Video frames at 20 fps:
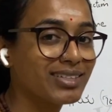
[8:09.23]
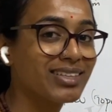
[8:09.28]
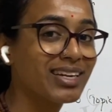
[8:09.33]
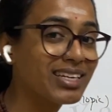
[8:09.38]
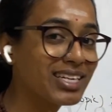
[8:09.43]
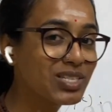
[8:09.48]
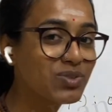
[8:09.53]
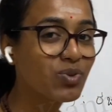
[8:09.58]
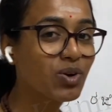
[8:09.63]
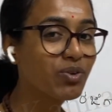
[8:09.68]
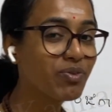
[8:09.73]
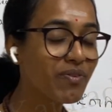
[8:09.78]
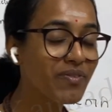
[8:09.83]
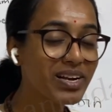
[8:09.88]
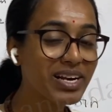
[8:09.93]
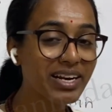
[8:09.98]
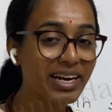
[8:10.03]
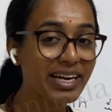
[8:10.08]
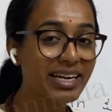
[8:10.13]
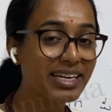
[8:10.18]
that is what we
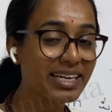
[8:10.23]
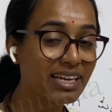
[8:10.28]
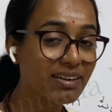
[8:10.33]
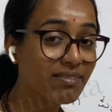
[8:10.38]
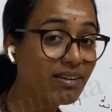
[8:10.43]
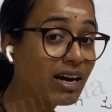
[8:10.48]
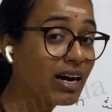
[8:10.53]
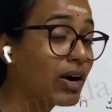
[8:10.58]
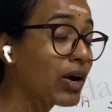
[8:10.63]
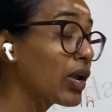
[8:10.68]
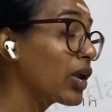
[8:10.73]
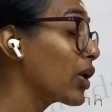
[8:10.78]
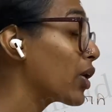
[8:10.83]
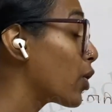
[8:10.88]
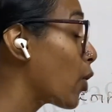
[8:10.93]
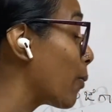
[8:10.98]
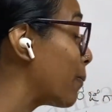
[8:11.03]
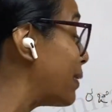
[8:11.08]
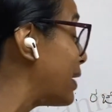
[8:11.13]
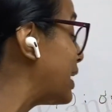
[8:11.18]
will write, alva, your
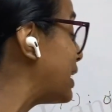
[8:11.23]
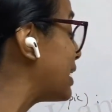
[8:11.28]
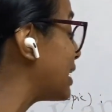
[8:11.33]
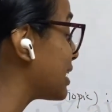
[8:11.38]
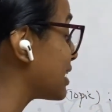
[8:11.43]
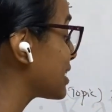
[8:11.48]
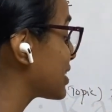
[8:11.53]
obedient